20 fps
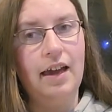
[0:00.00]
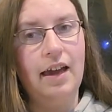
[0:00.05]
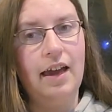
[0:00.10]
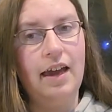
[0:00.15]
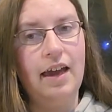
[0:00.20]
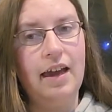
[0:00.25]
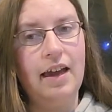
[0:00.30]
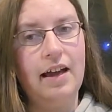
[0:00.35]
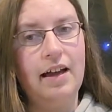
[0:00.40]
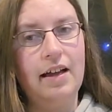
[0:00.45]

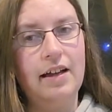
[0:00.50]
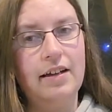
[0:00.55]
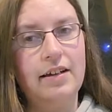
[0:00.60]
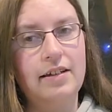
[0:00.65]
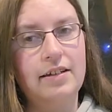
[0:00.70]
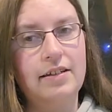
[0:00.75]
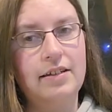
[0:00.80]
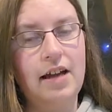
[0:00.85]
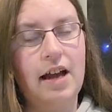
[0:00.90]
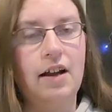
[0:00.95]

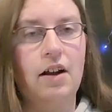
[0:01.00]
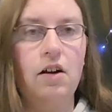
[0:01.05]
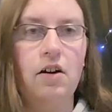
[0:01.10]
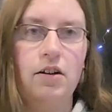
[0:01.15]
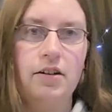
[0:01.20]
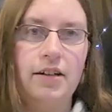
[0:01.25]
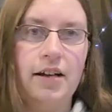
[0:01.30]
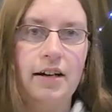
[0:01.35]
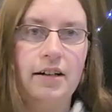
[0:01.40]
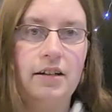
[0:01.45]
and I
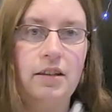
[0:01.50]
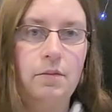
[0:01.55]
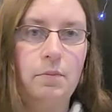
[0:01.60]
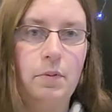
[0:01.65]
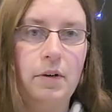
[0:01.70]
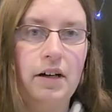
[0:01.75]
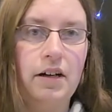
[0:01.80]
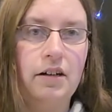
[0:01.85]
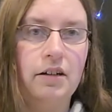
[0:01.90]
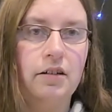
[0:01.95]
contacted the
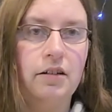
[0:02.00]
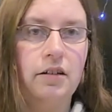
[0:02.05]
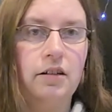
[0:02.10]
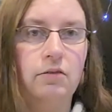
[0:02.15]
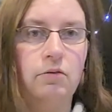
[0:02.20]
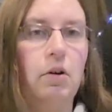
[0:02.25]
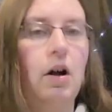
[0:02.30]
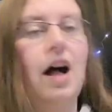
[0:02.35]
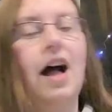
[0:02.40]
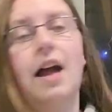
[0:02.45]
breeder.
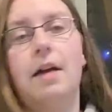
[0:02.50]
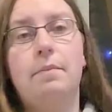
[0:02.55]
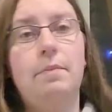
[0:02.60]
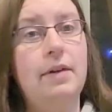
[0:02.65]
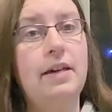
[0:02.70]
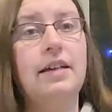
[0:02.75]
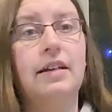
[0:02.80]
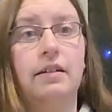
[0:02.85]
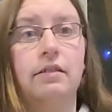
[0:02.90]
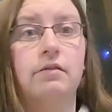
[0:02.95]
Well, I've
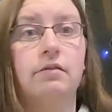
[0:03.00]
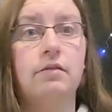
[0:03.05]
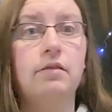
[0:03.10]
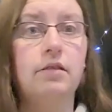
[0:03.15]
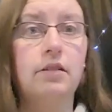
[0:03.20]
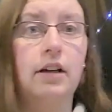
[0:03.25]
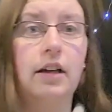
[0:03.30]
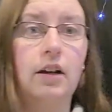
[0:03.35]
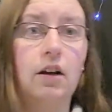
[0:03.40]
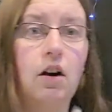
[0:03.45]
been
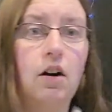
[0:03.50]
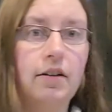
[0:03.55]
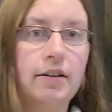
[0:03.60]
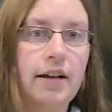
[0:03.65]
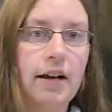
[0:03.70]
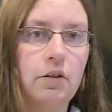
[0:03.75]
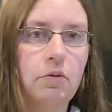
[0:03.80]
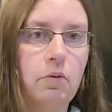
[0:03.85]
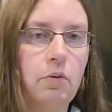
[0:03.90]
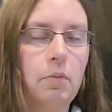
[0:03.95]
in
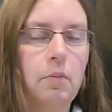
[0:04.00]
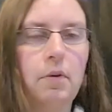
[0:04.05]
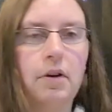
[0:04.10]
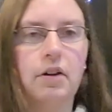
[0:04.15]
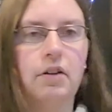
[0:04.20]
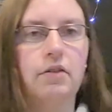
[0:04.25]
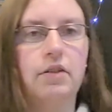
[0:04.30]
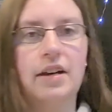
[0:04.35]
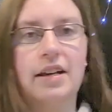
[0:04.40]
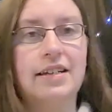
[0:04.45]
contact with the
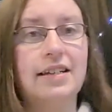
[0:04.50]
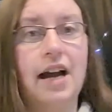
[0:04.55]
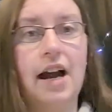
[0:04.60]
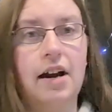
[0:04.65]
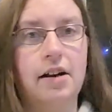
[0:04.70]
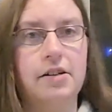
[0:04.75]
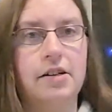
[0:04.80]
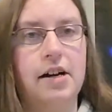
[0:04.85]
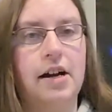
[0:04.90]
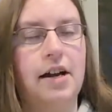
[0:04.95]
breeder the
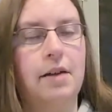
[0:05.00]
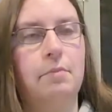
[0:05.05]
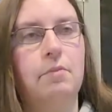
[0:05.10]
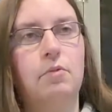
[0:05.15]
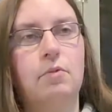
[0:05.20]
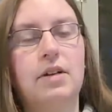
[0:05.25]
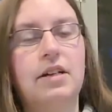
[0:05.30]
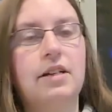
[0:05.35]
entire time.